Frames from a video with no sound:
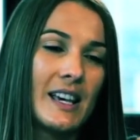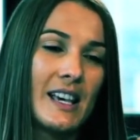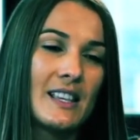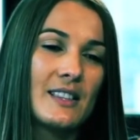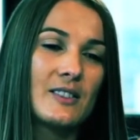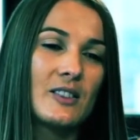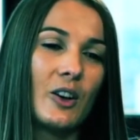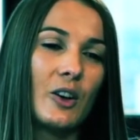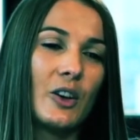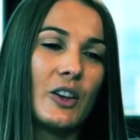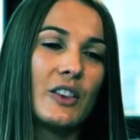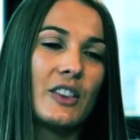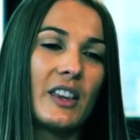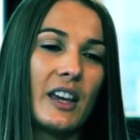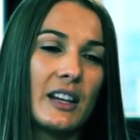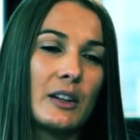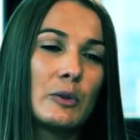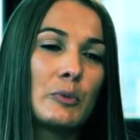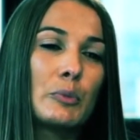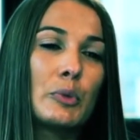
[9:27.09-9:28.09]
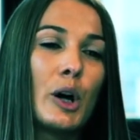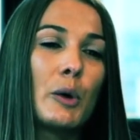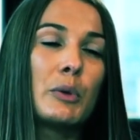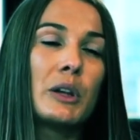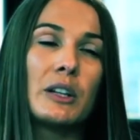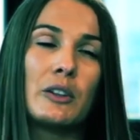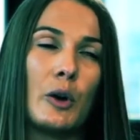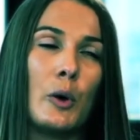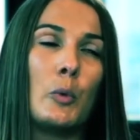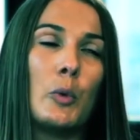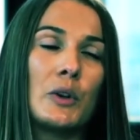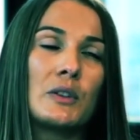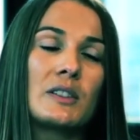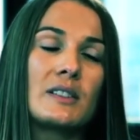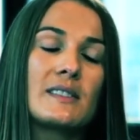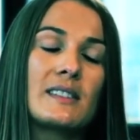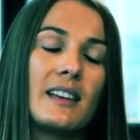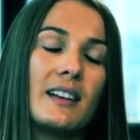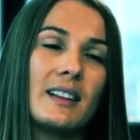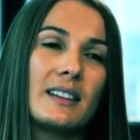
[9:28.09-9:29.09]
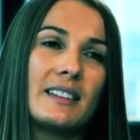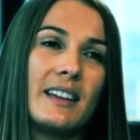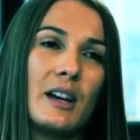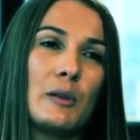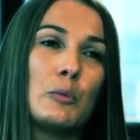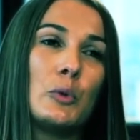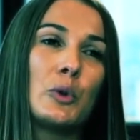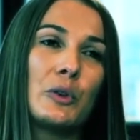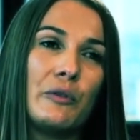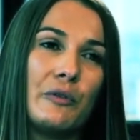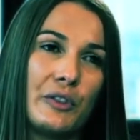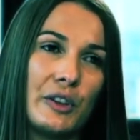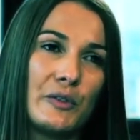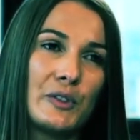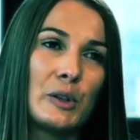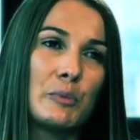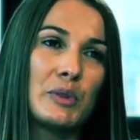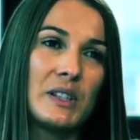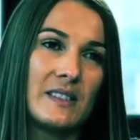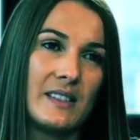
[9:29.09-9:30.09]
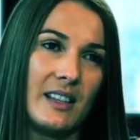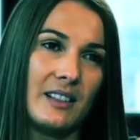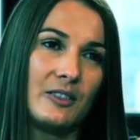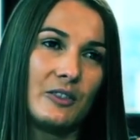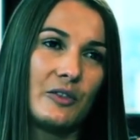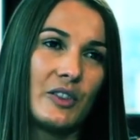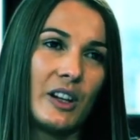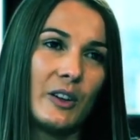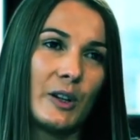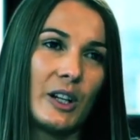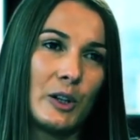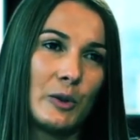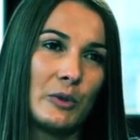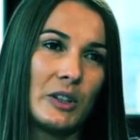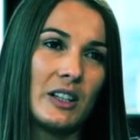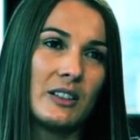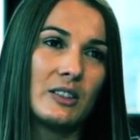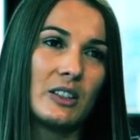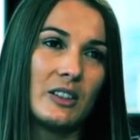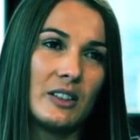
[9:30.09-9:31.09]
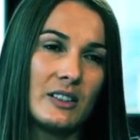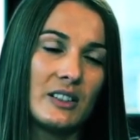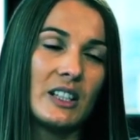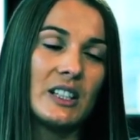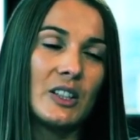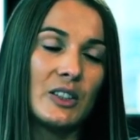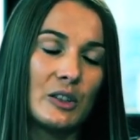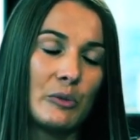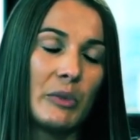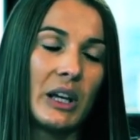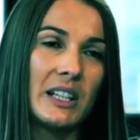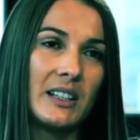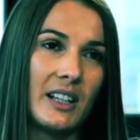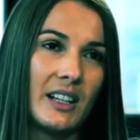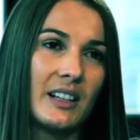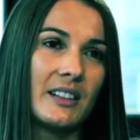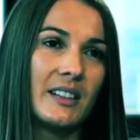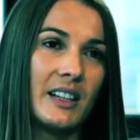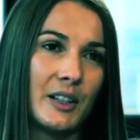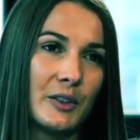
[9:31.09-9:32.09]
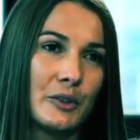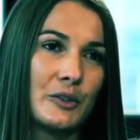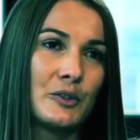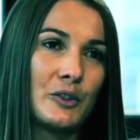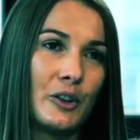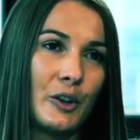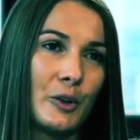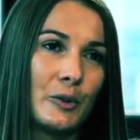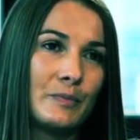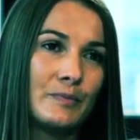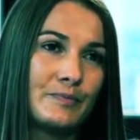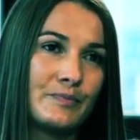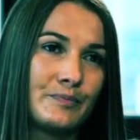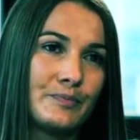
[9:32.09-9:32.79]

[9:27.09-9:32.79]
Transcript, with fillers: So they'd probably not want to sell down more than 50% of their equity to continue to maintain that control.